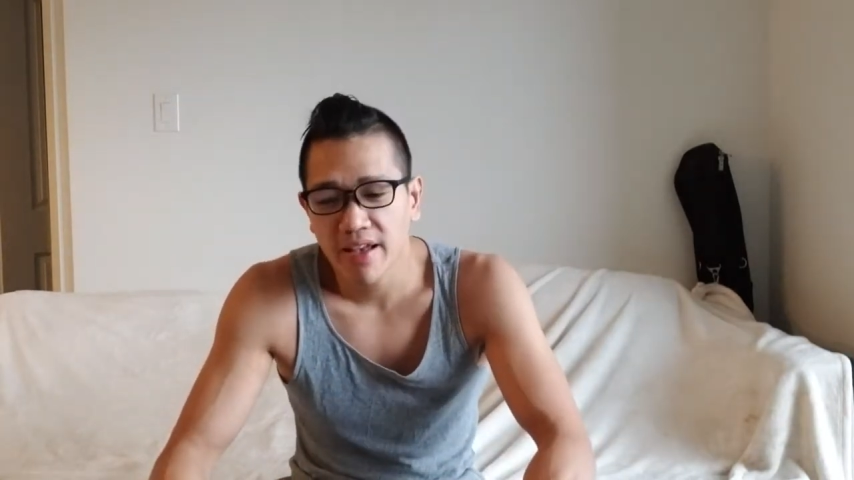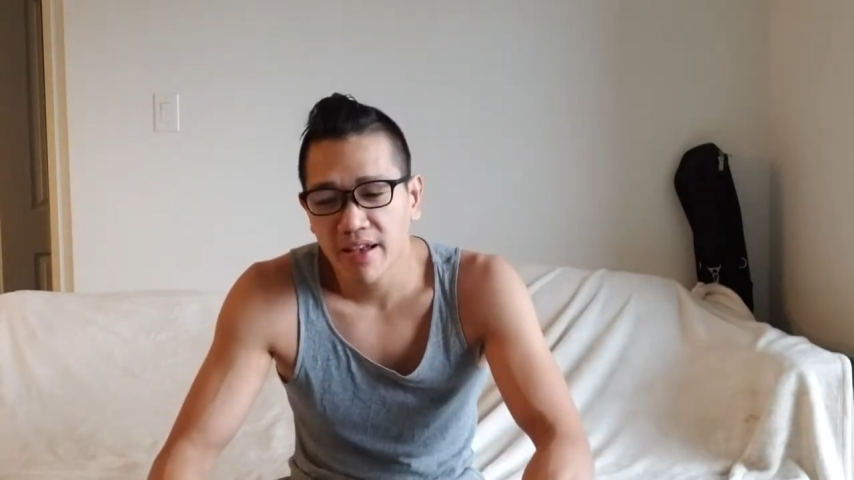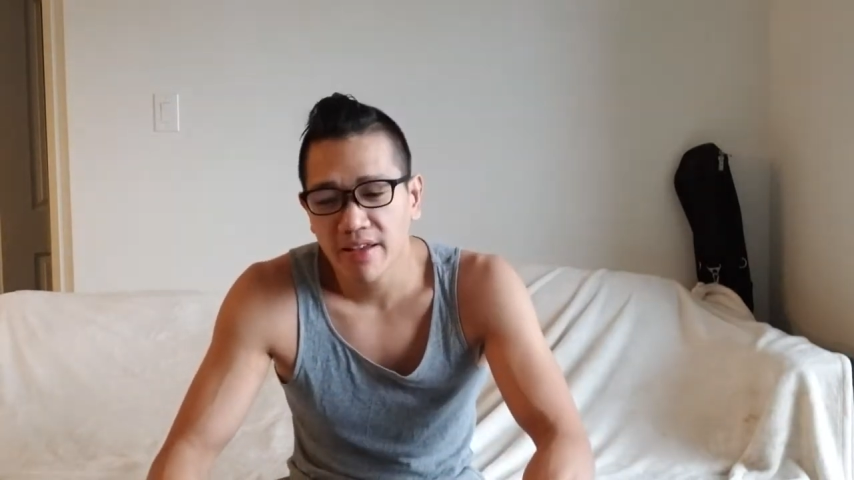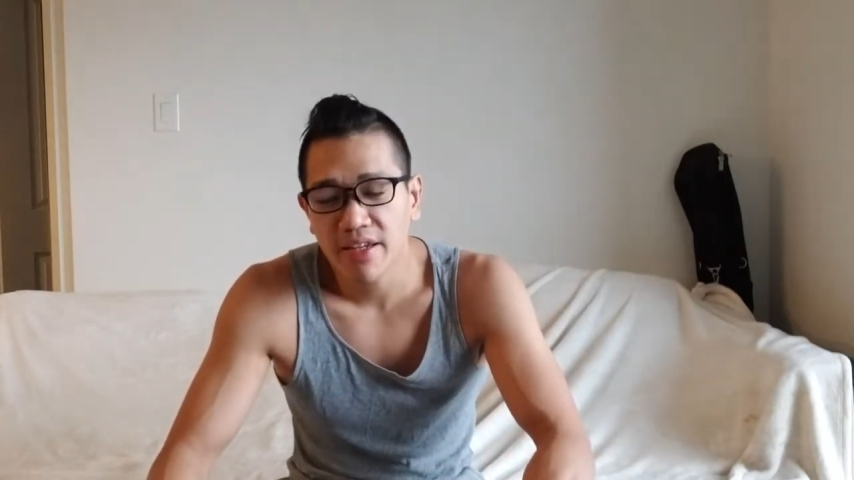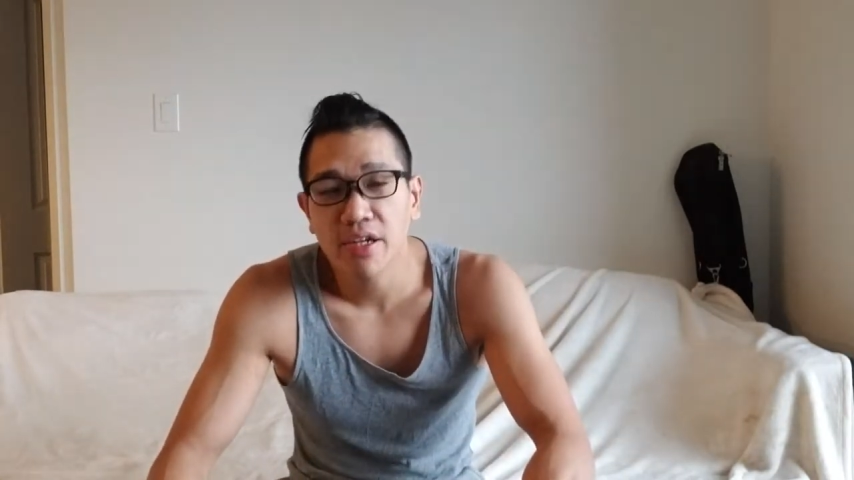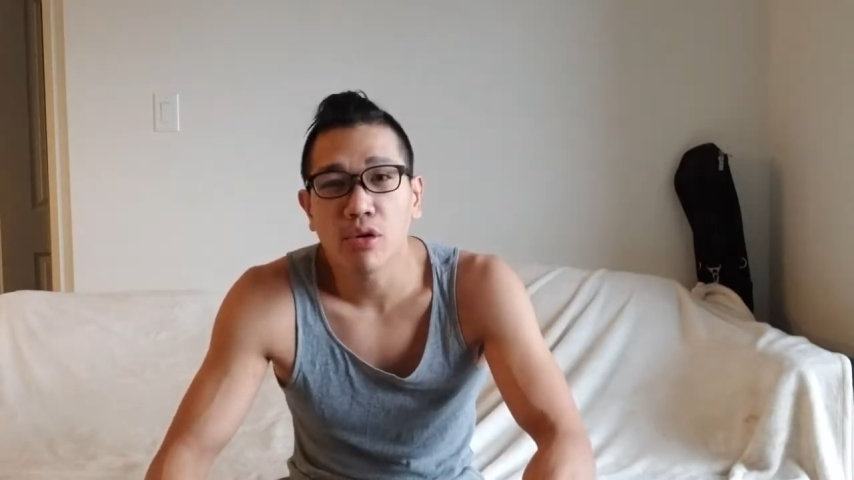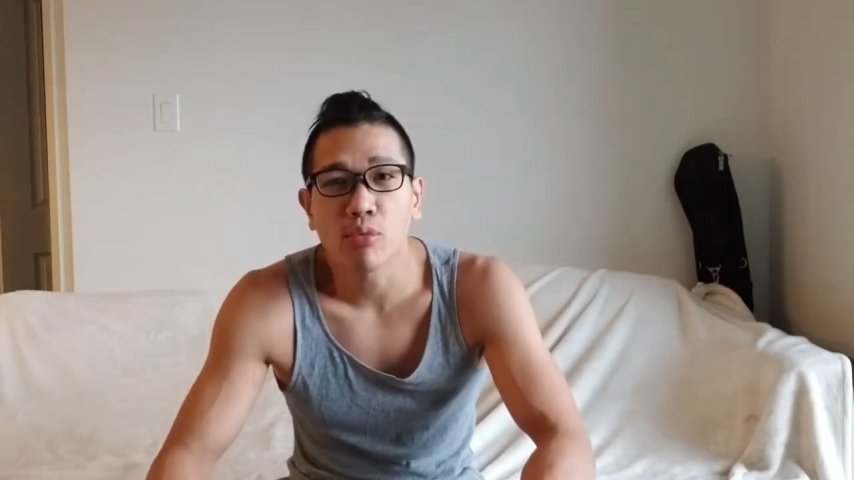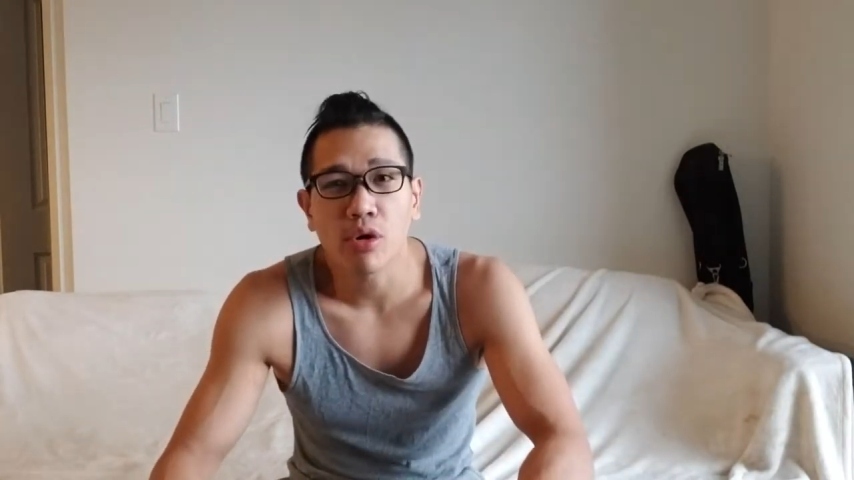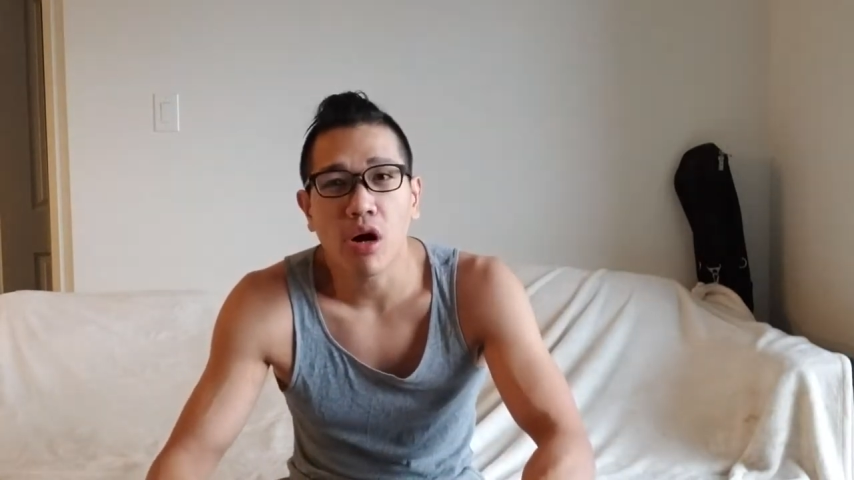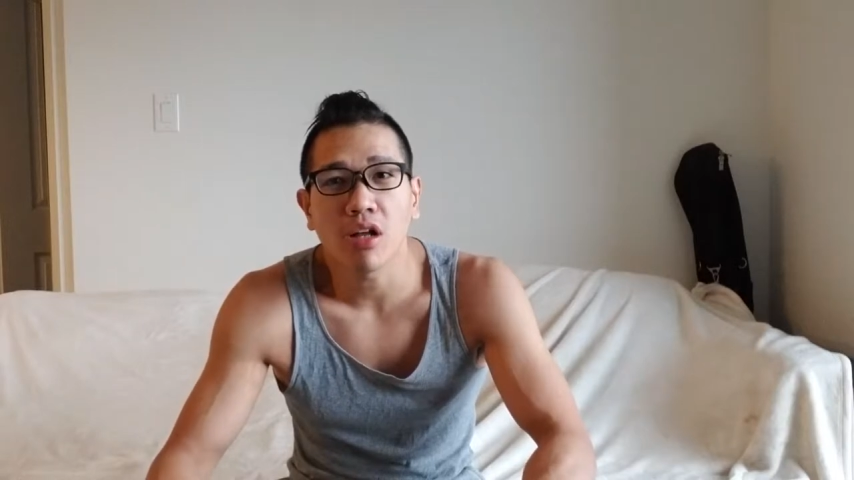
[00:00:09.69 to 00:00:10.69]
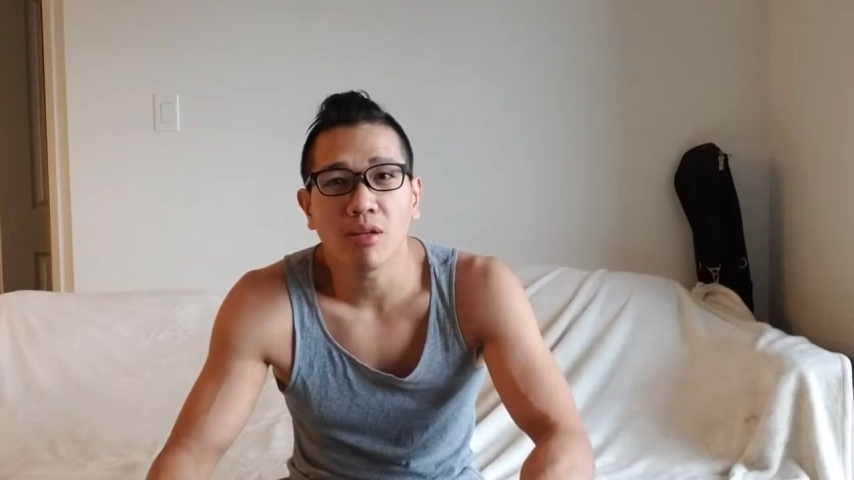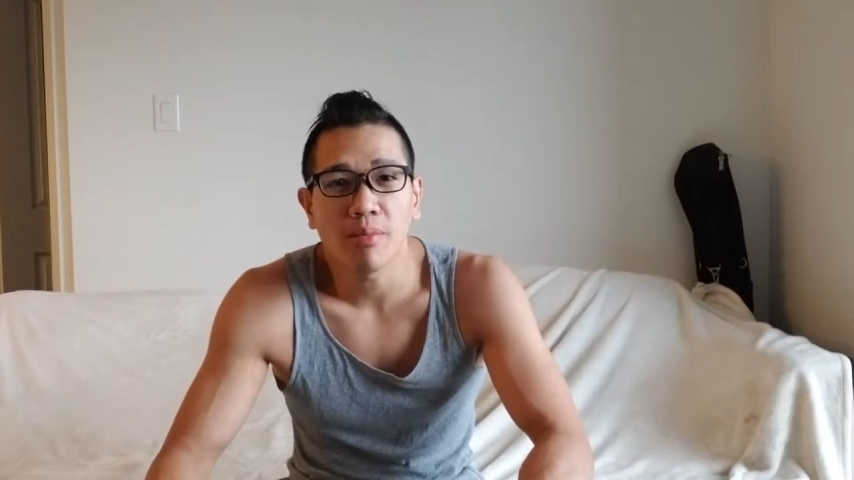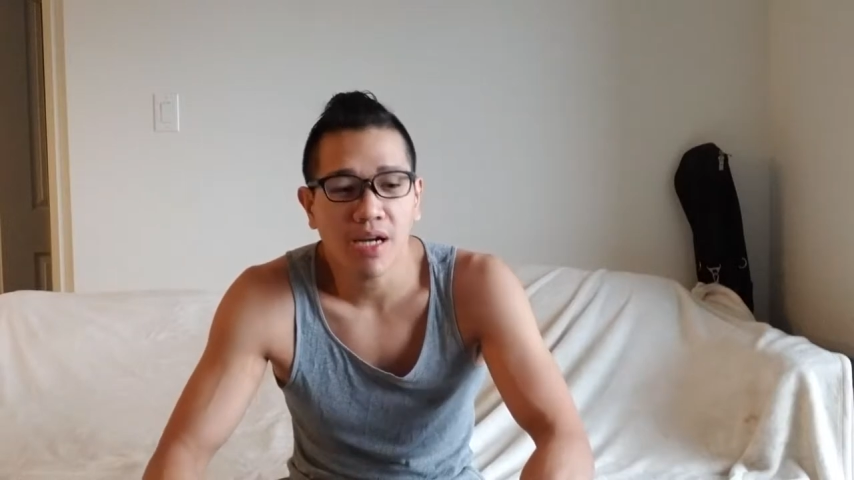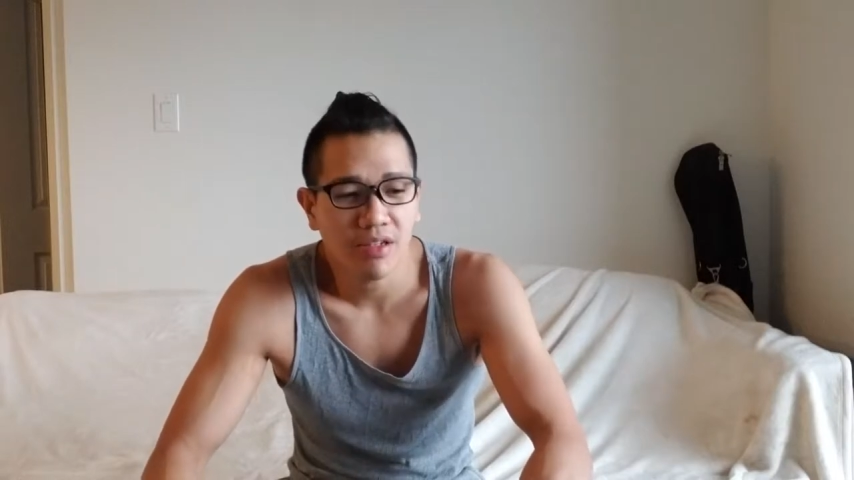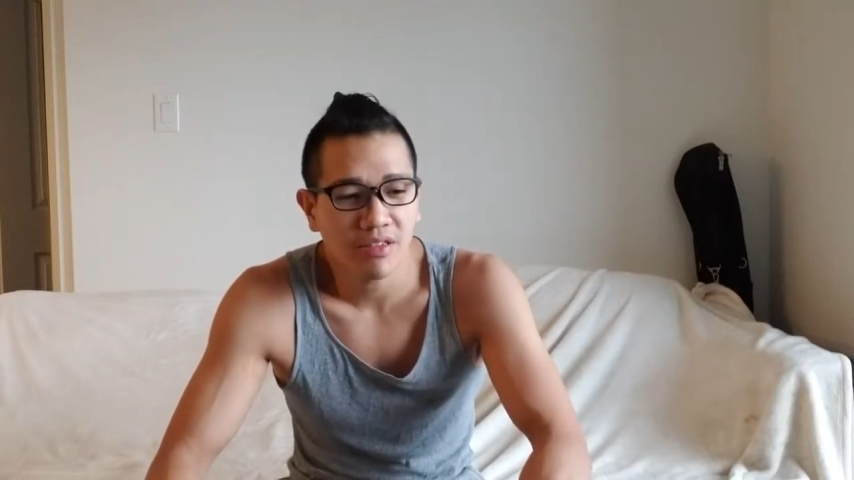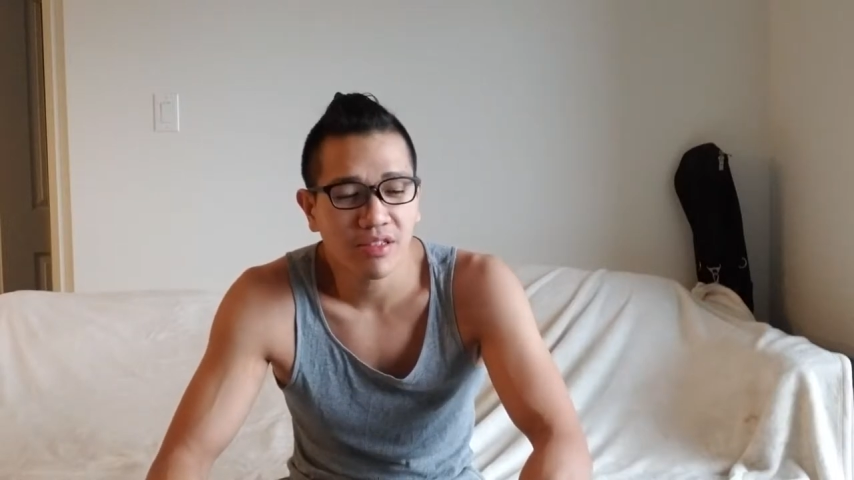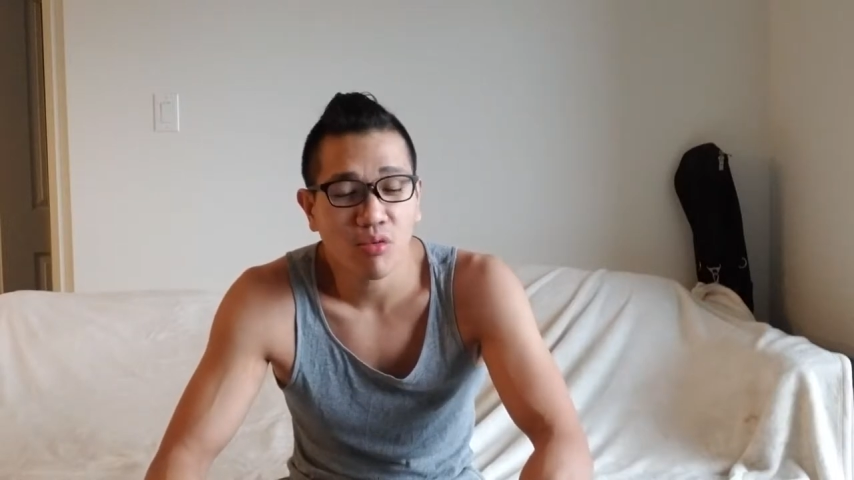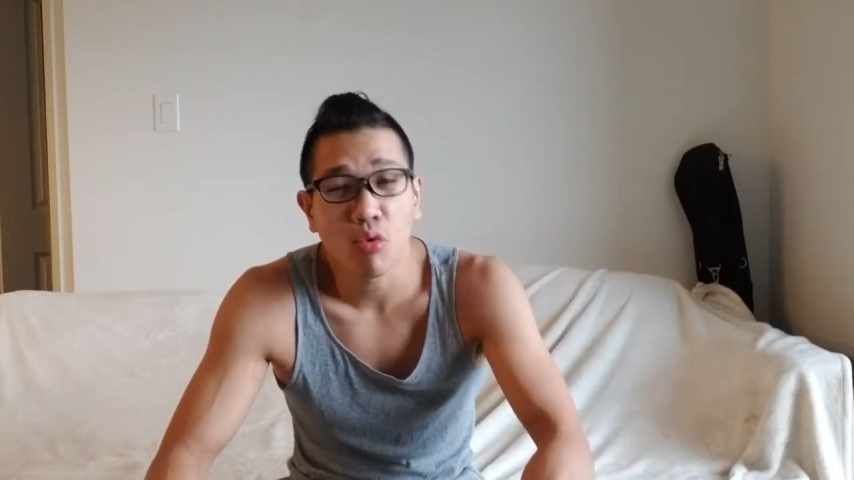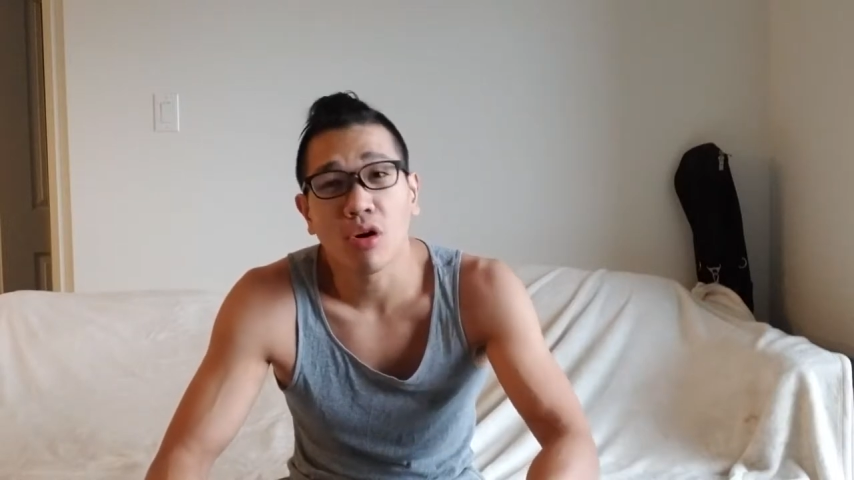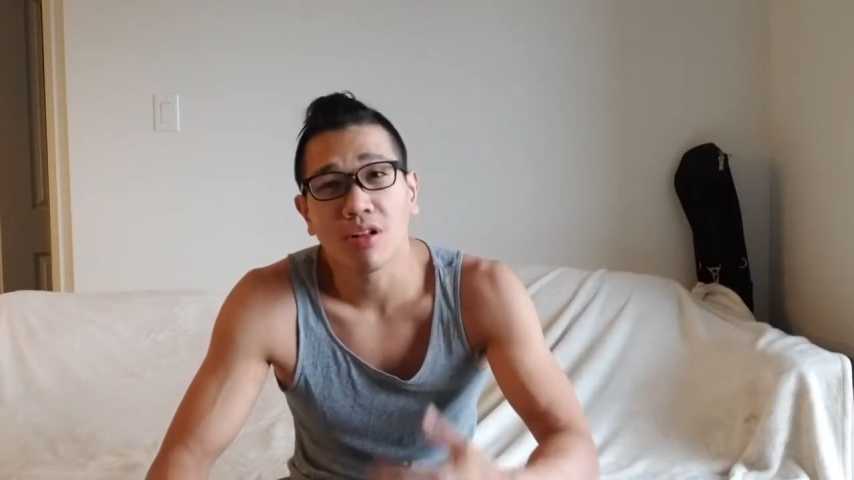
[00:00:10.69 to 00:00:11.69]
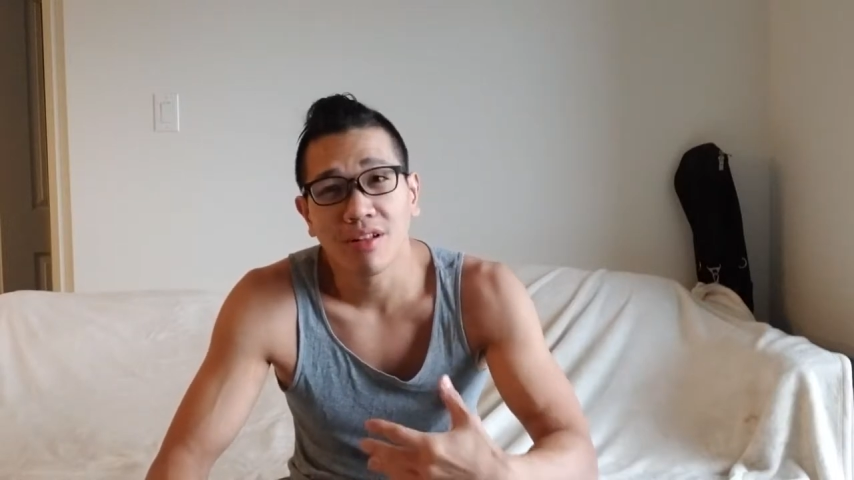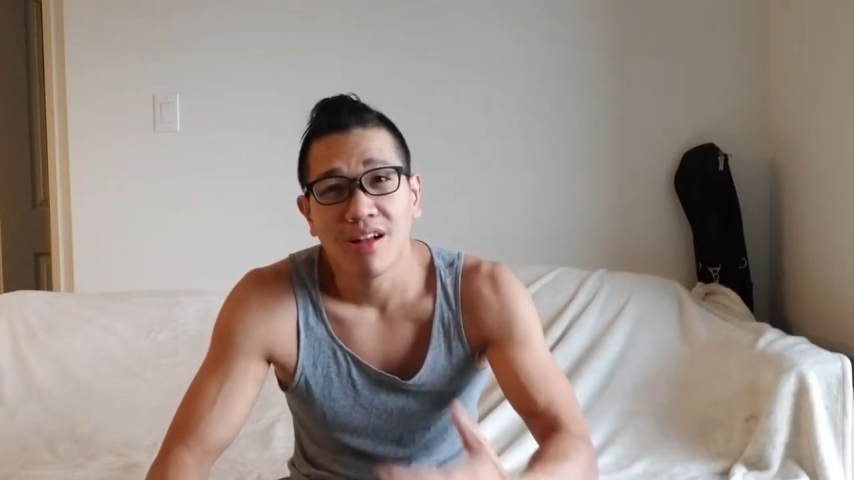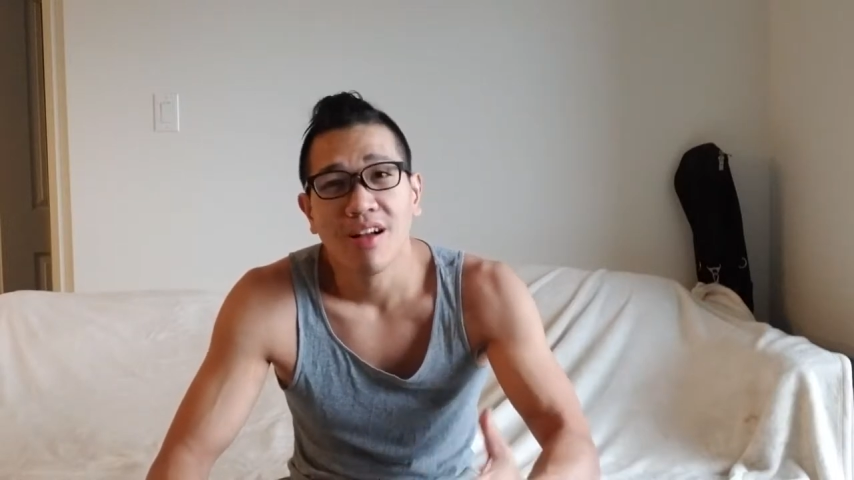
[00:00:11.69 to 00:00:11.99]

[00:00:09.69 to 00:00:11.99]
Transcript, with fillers: And here we're all about, well,